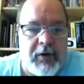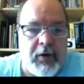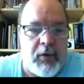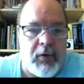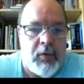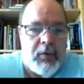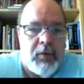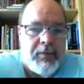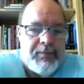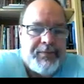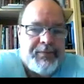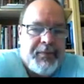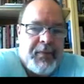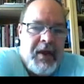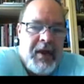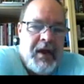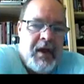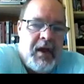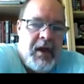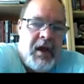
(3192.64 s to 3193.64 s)
cold.
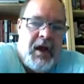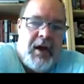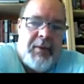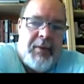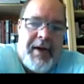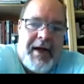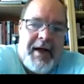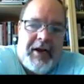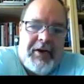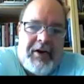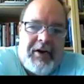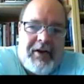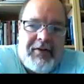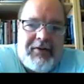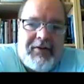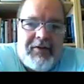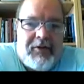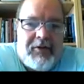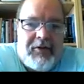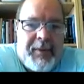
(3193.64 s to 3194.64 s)
About a
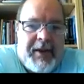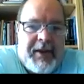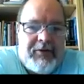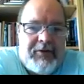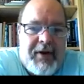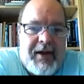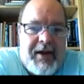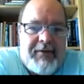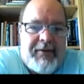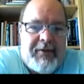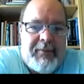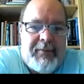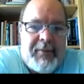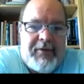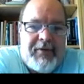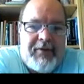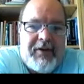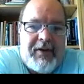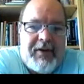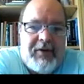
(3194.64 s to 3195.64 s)
dozen spacecraft have
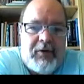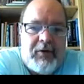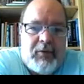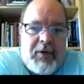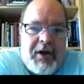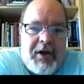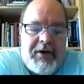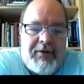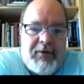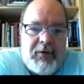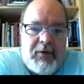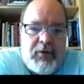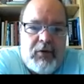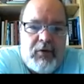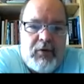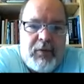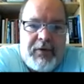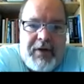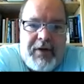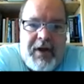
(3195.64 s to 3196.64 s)
been sent to
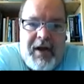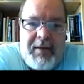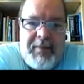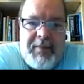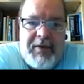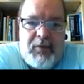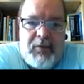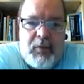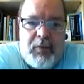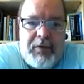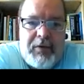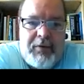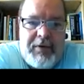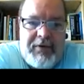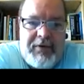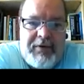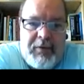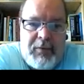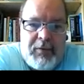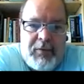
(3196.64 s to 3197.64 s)
rendezvous with comets. One
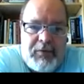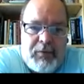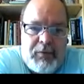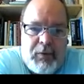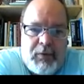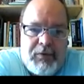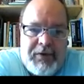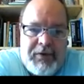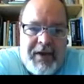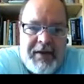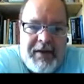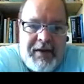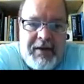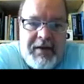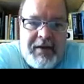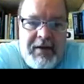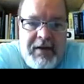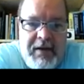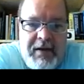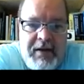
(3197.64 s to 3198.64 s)
recent was
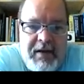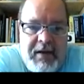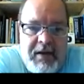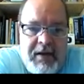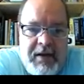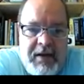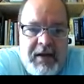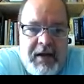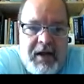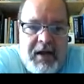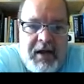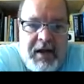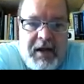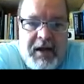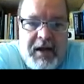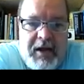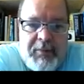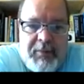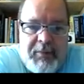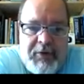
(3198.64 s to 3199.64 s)
Rosetta.
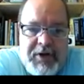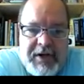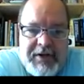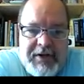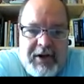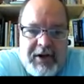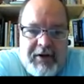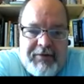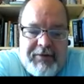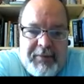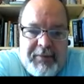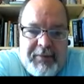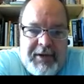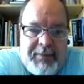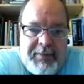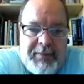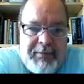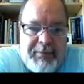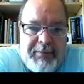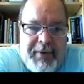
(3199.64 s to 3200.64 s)
Uh, a projectile from
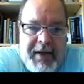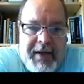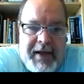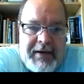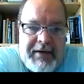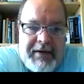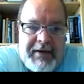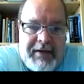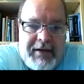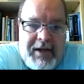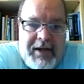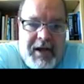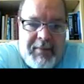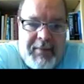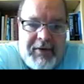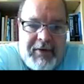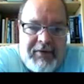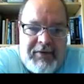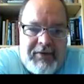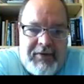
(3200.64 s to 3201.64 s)
deep impact hit
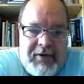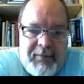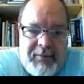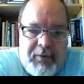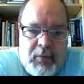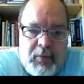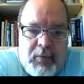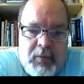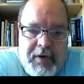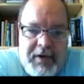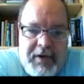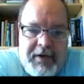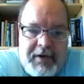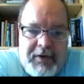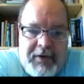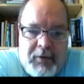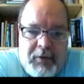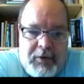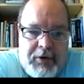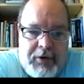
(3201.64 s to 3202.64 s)
Comet Tempel 1
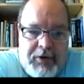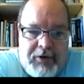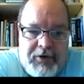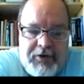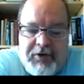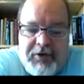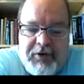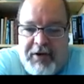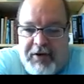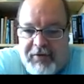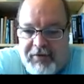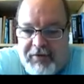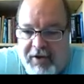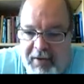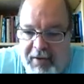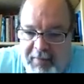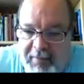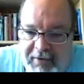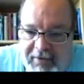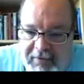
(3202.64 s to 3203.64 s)
in order to study its
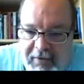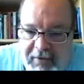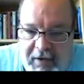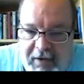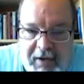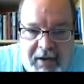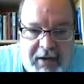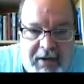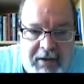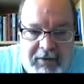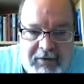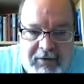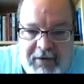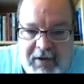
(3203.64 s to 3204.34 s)
comets, uh, its